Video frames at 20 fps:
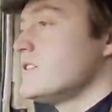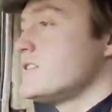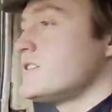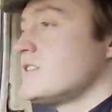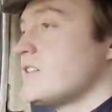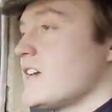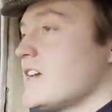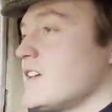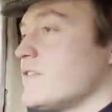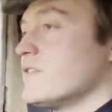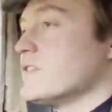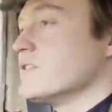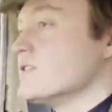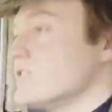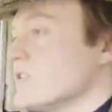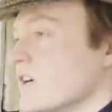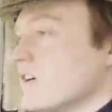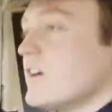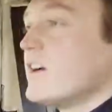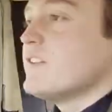Take it for a
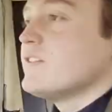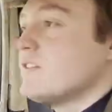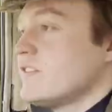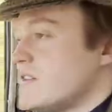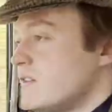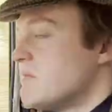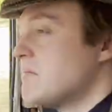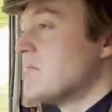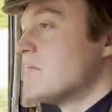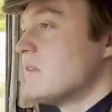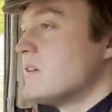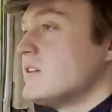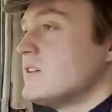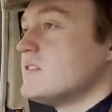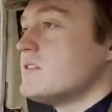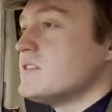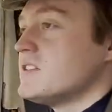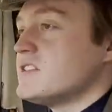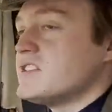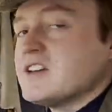drive.
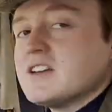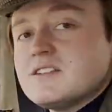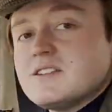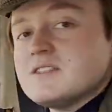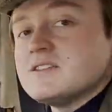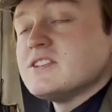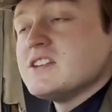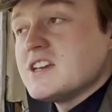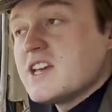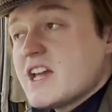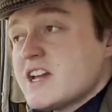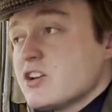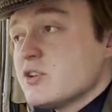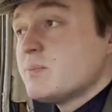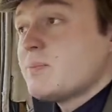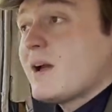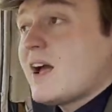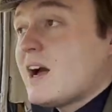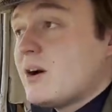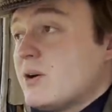Do you get
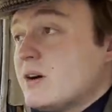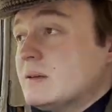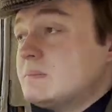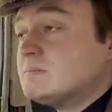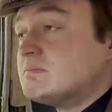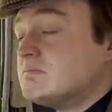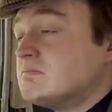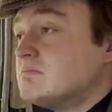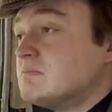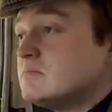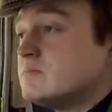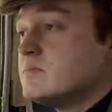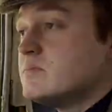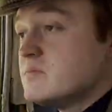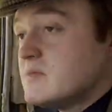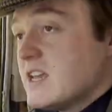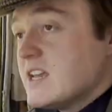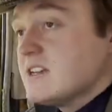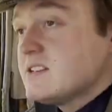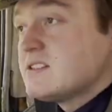good power?
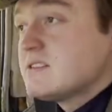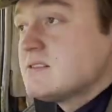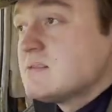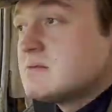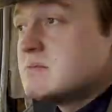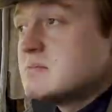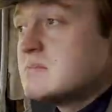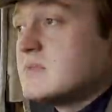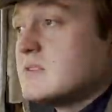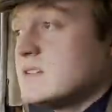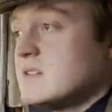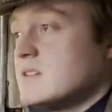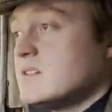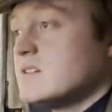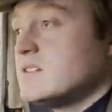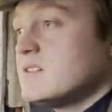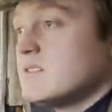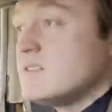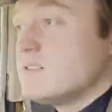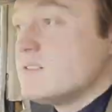Yes.
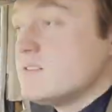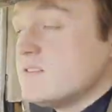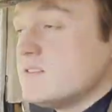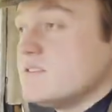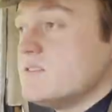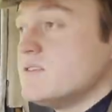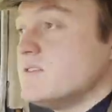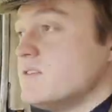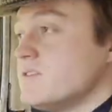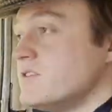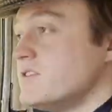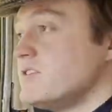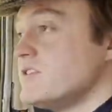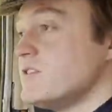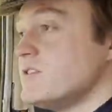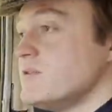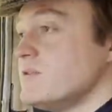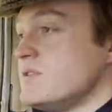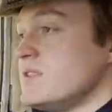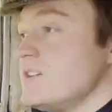
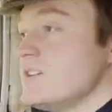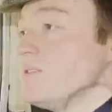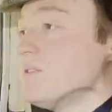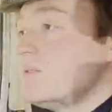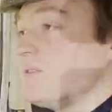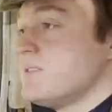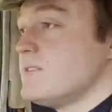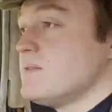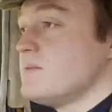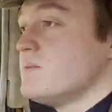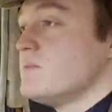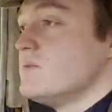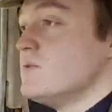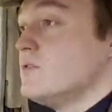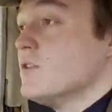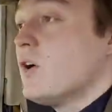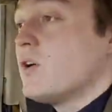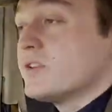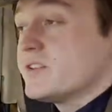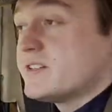Do you
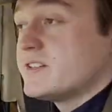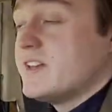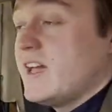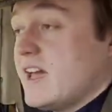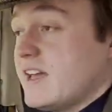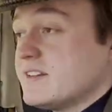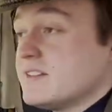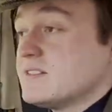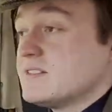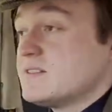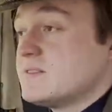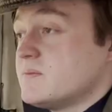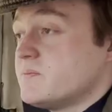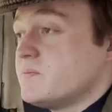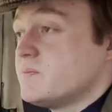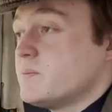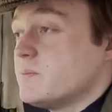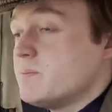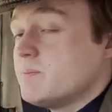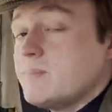not get
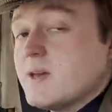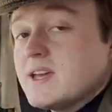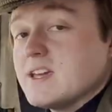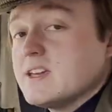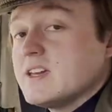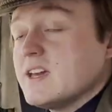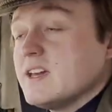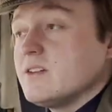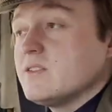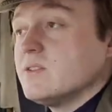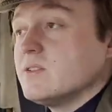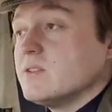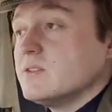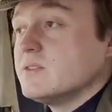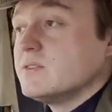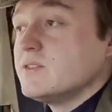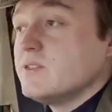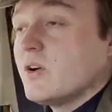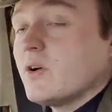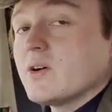pinking or
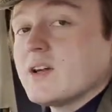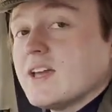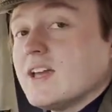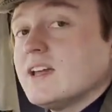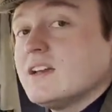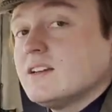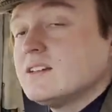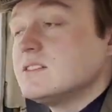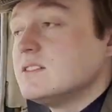knocking?